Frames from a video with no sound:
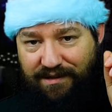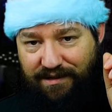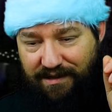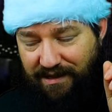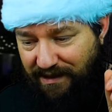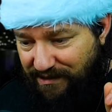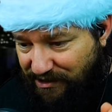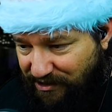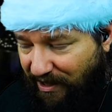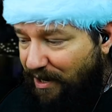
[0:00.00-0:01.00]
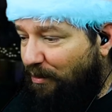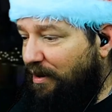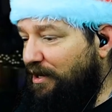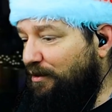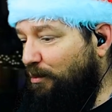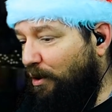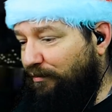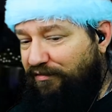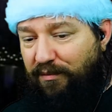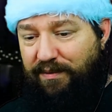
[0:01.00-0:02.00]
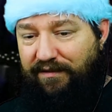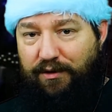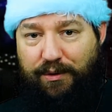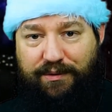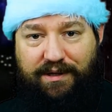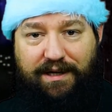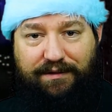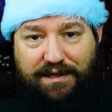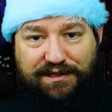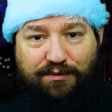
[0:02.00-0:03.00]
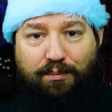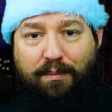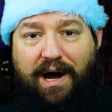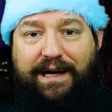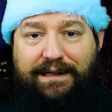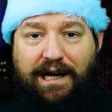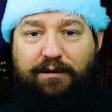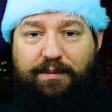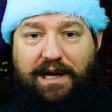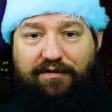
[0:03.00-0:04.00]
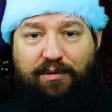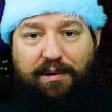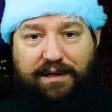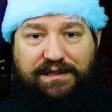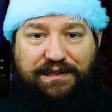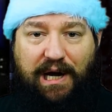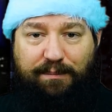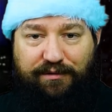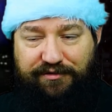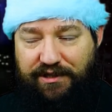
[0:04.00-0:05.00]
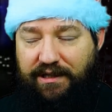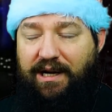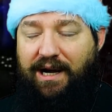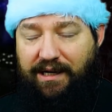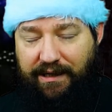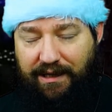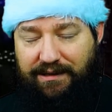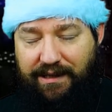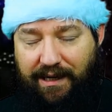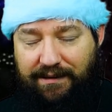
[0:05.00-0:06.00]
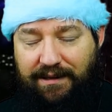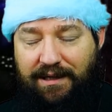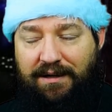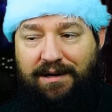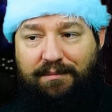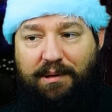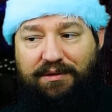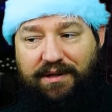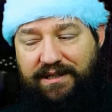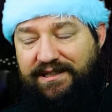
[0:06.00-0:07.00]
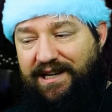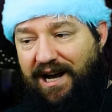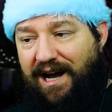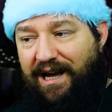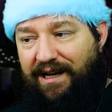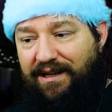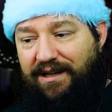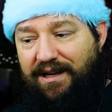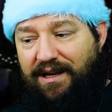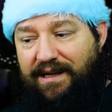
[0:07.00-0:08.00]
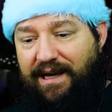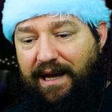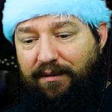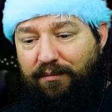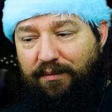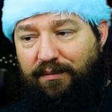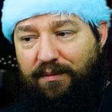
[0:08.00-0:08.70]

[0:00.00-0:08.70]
You can say what you want from Pavarotti. This might not be everybody's cup of tea. I get that. But this guy can